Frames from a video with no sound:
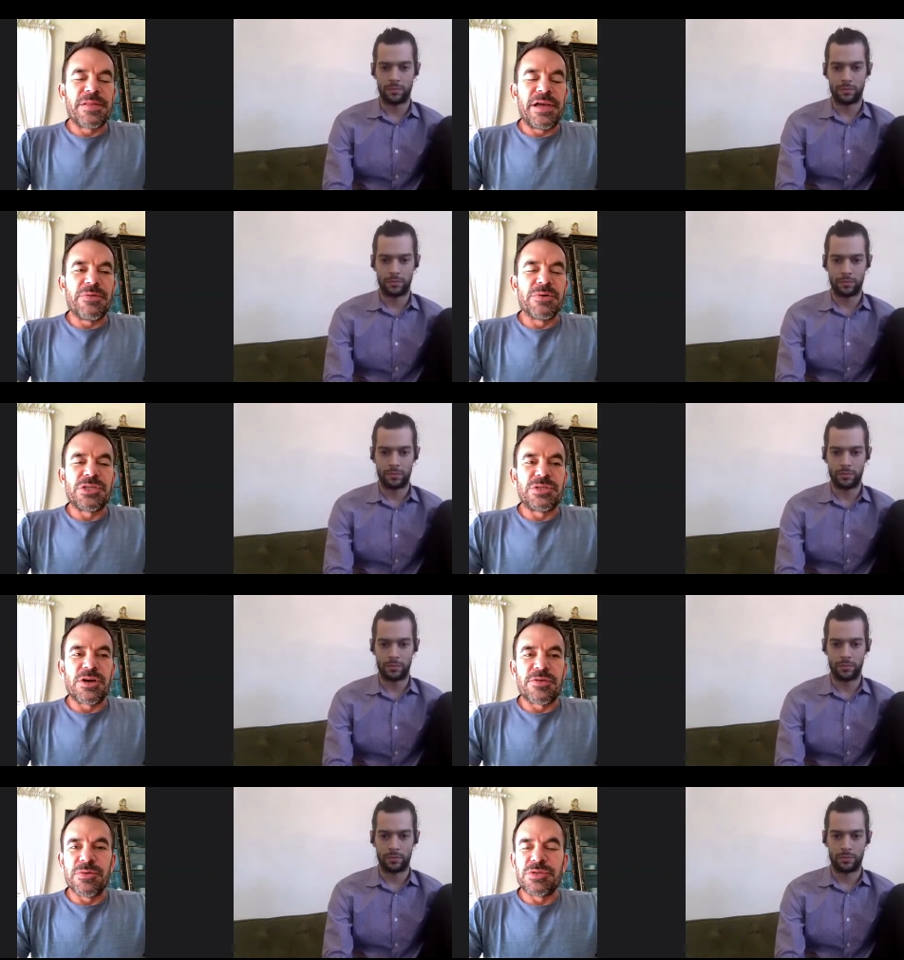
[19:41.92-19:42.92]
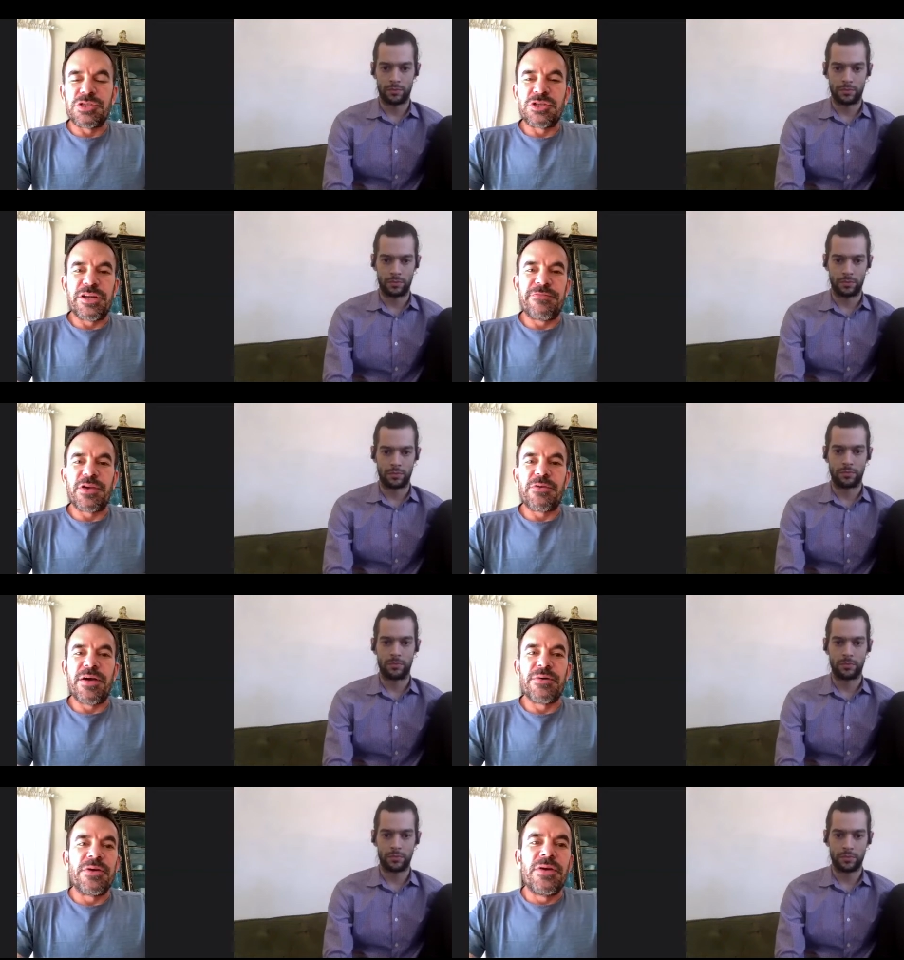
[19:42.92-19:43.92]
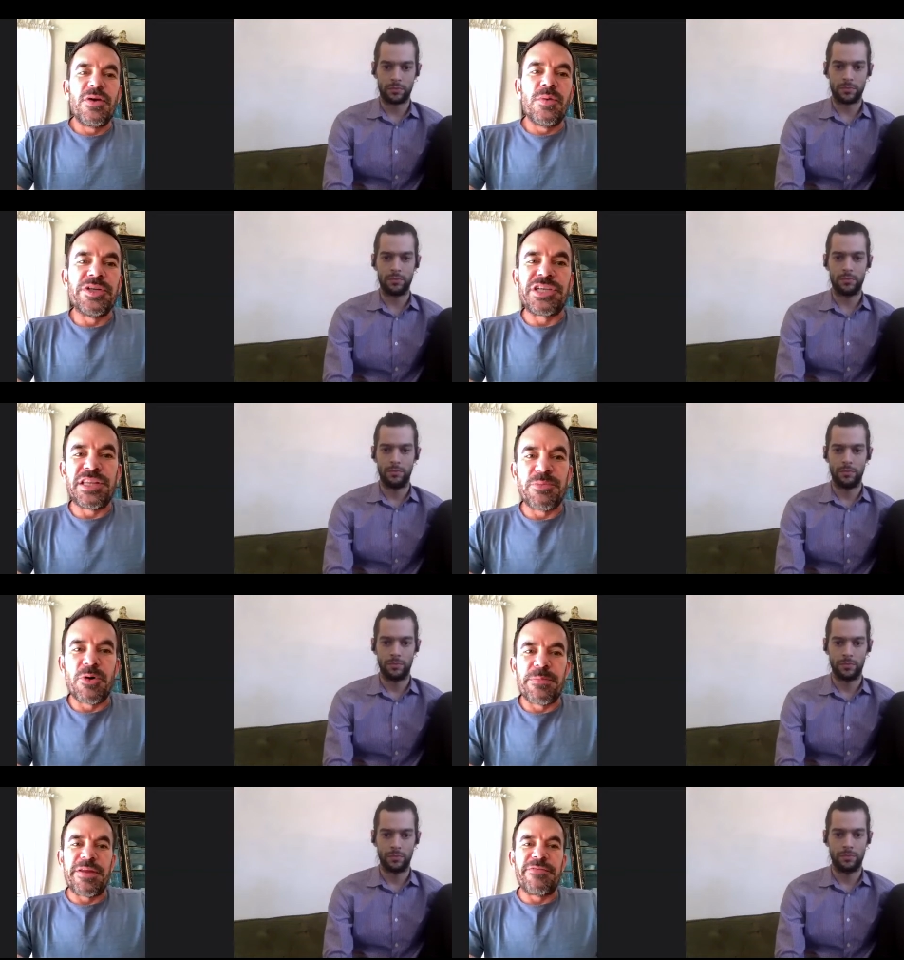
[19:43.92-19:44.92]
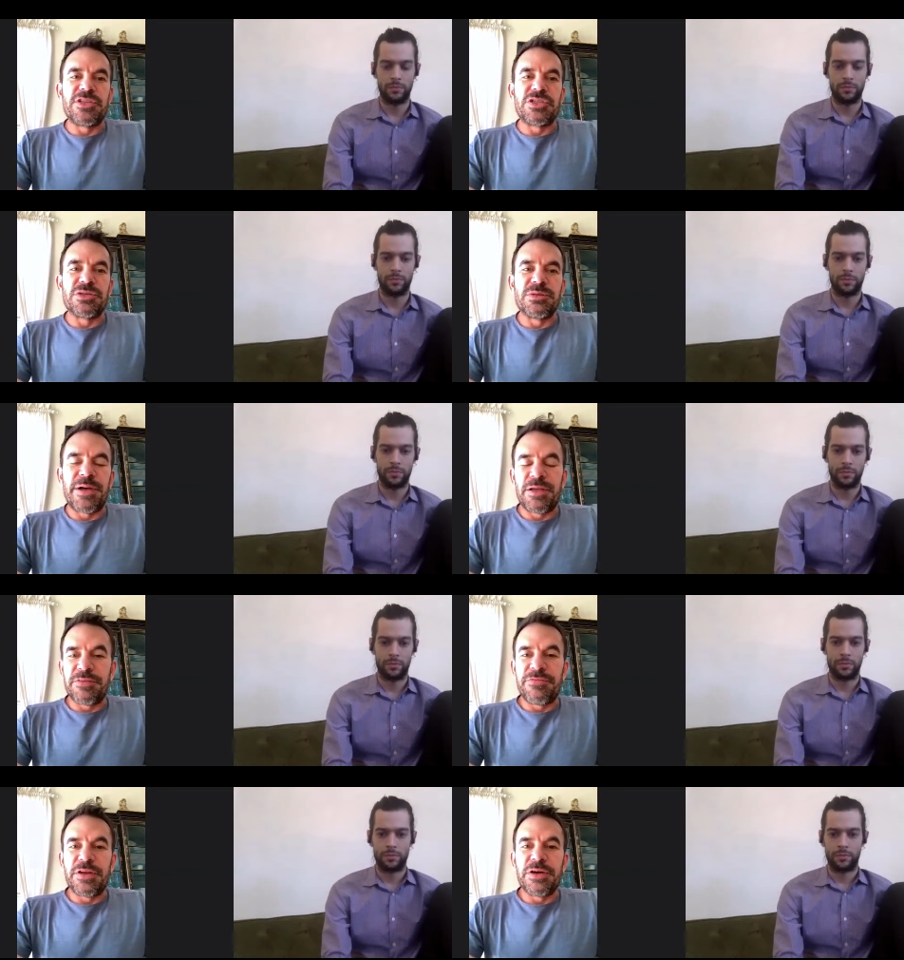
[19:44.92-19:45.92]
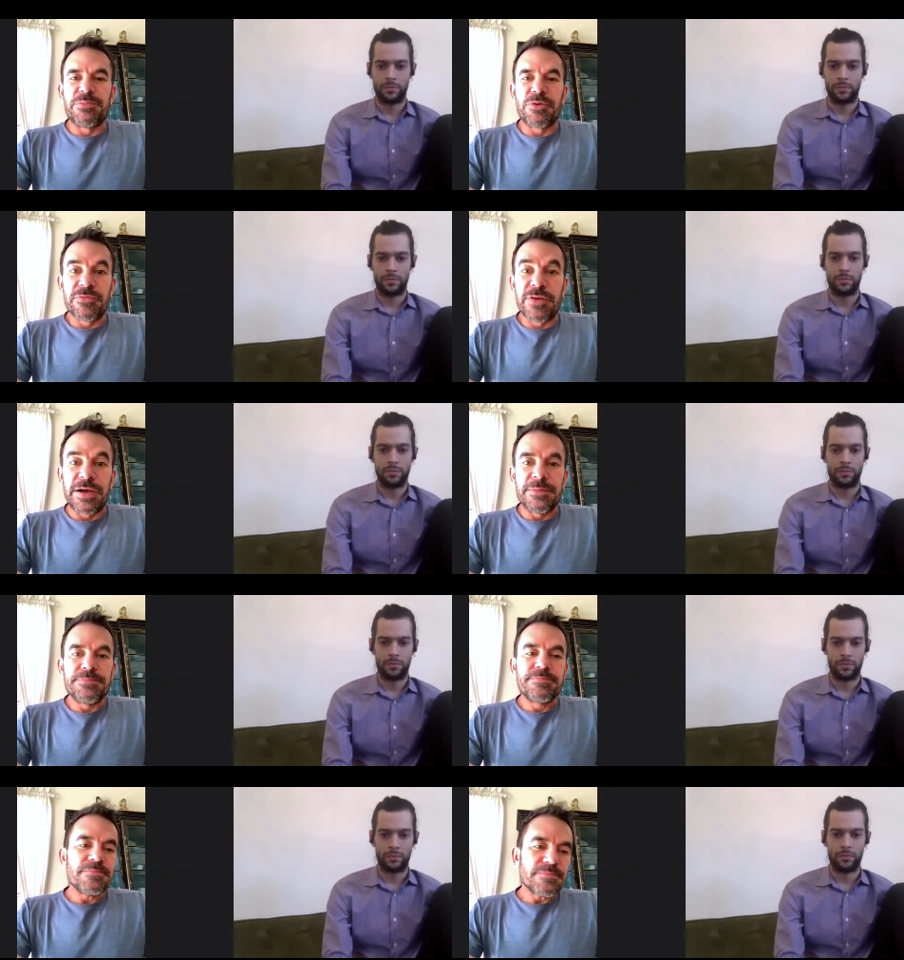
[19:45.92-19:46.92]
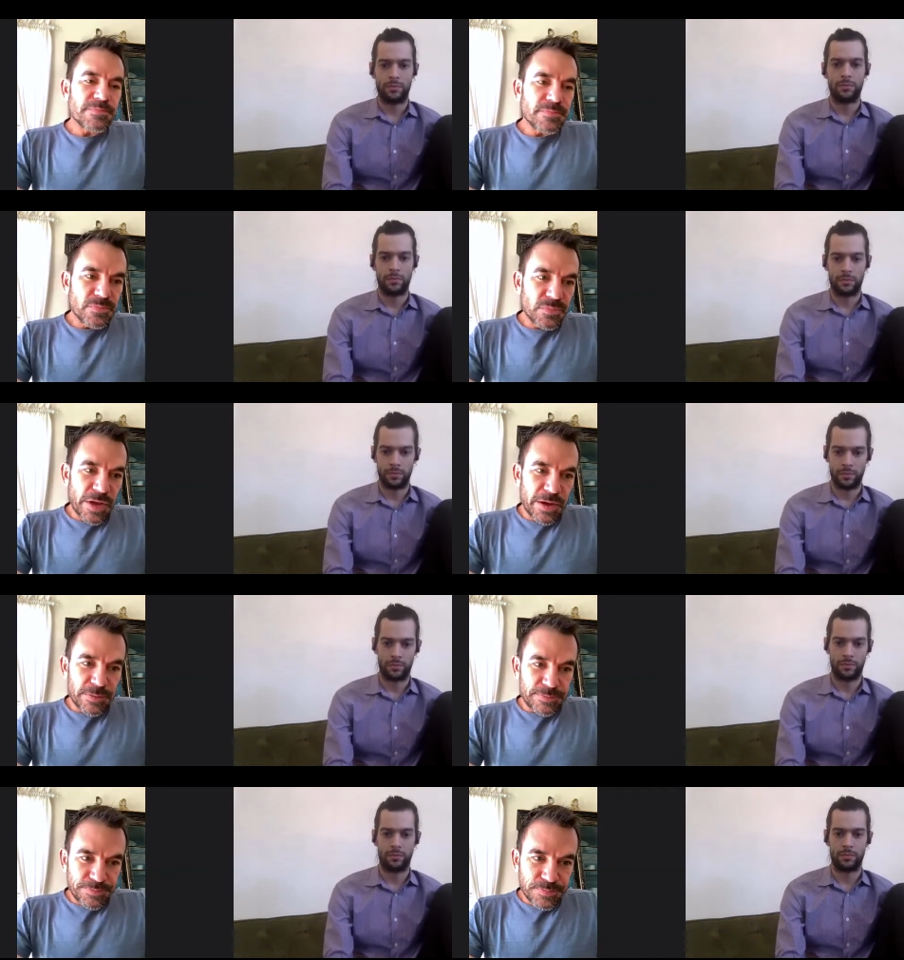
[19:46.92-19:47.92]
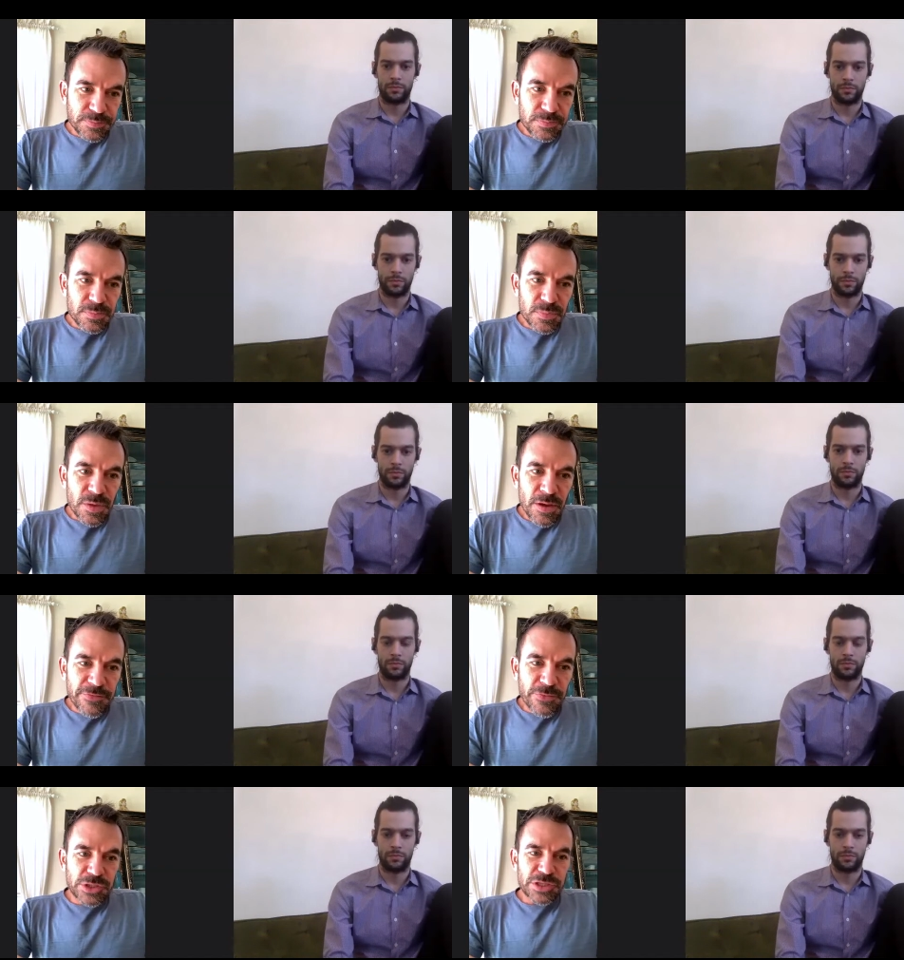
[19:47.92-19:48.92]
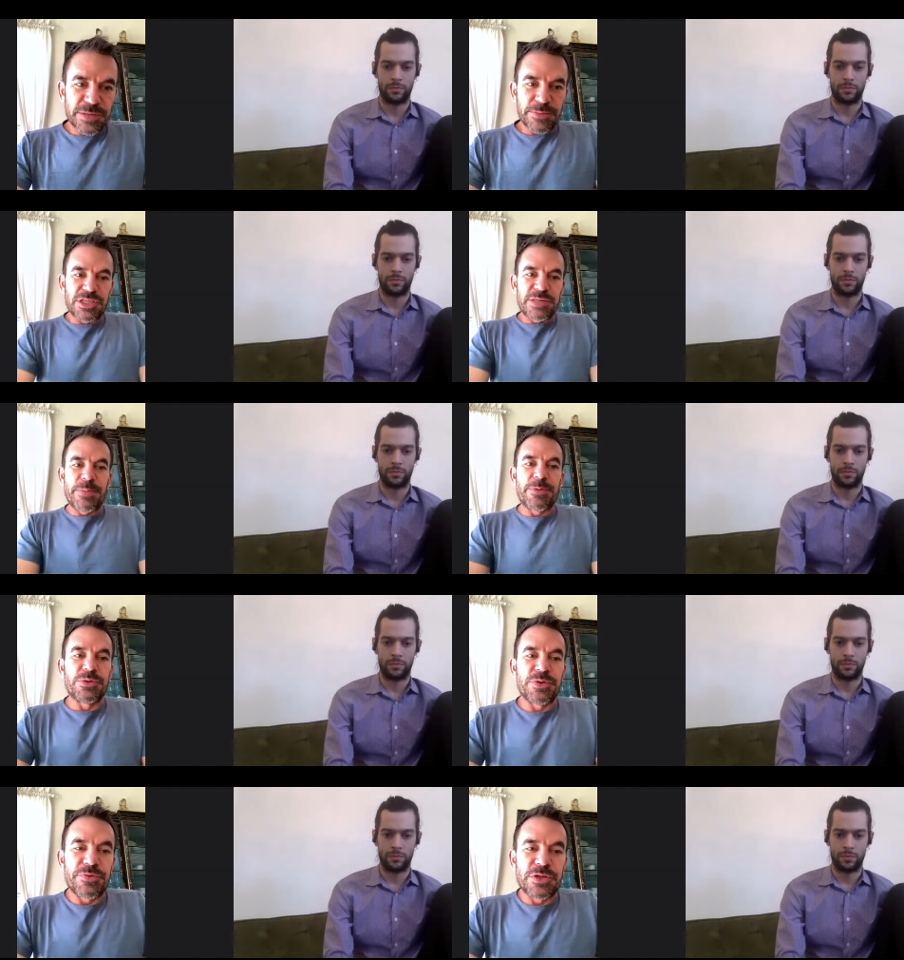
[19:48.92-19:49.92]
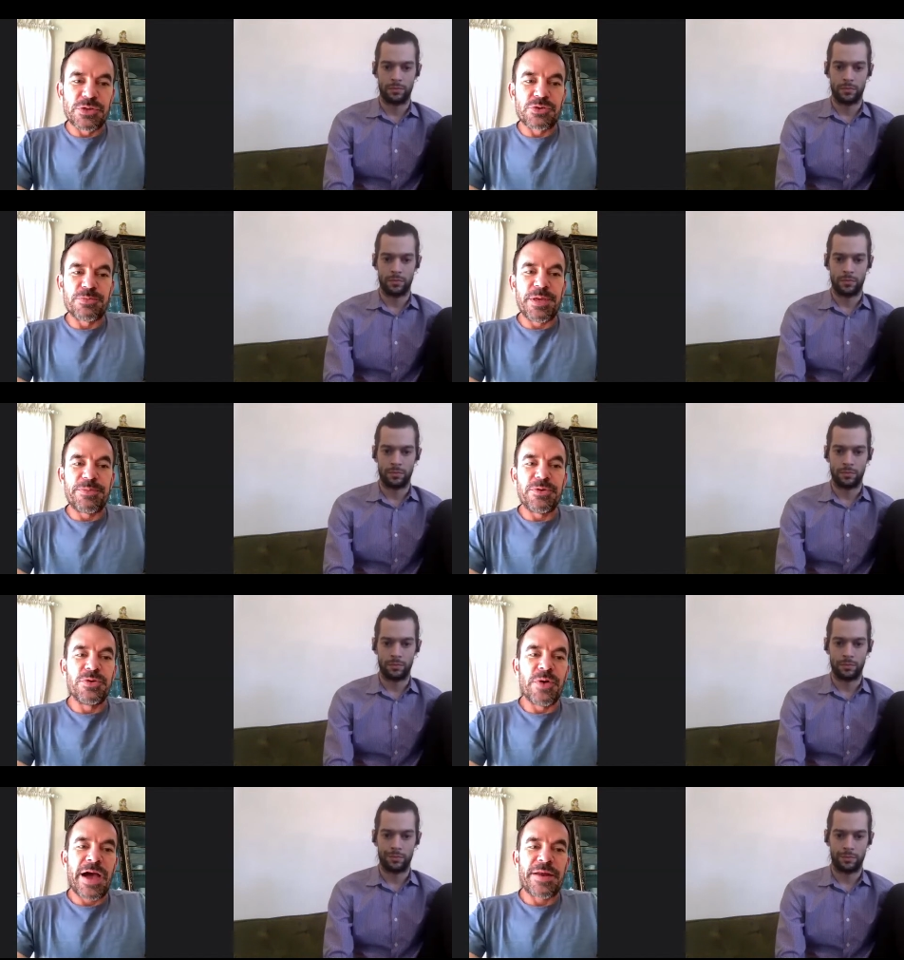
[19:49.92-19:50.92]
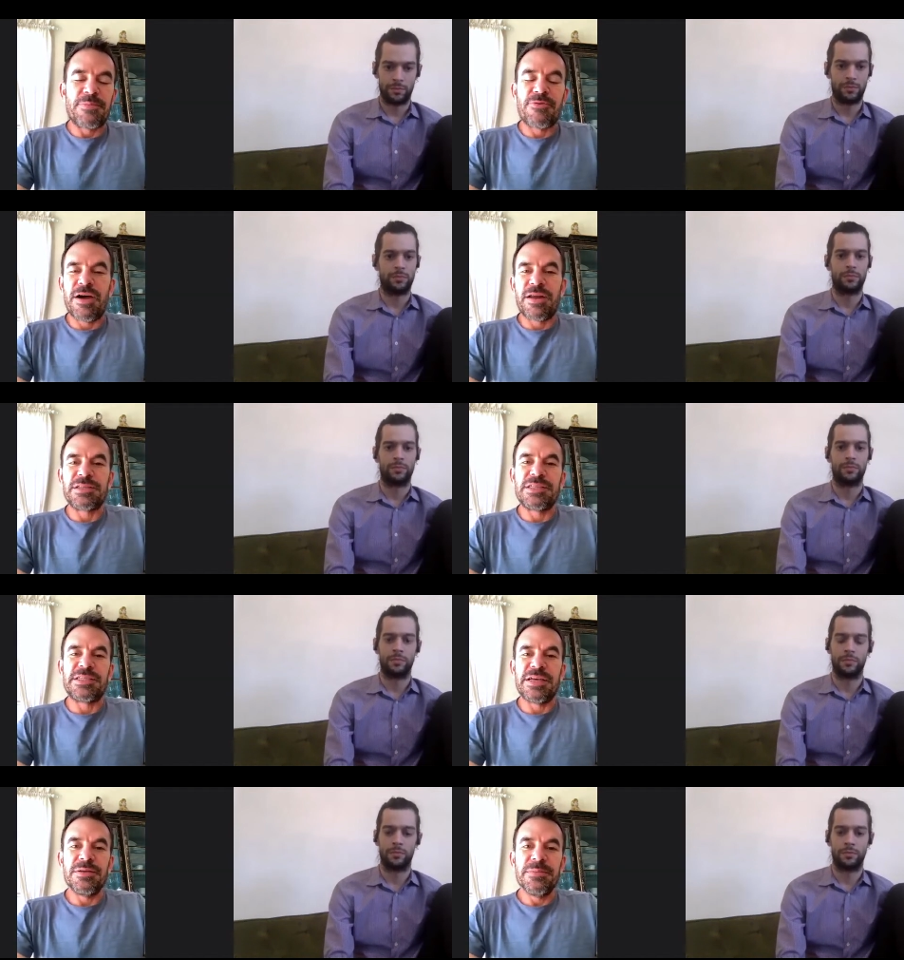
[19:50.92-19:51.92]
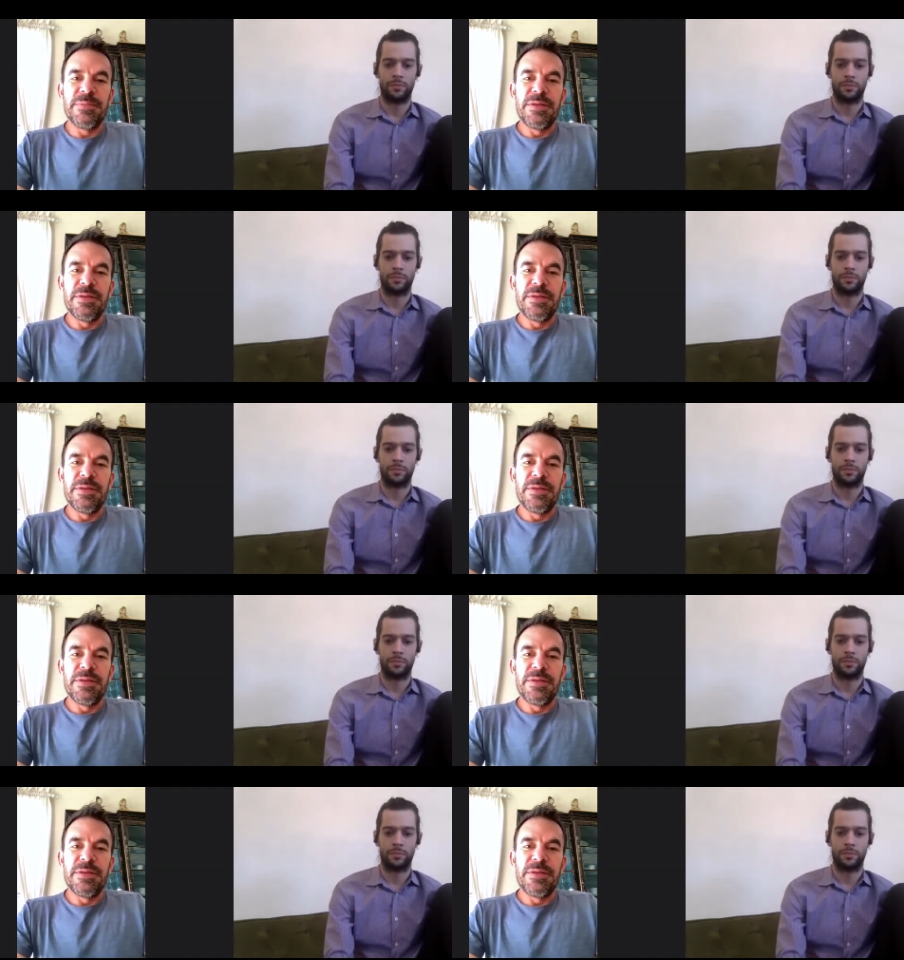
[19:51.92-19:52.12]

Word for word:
Speaker 1: light roast and dark roast and trying to figure out which had the more beneficial polyphenol profile. Now, unfortunately, most of the people doing the research were people who had a product sell,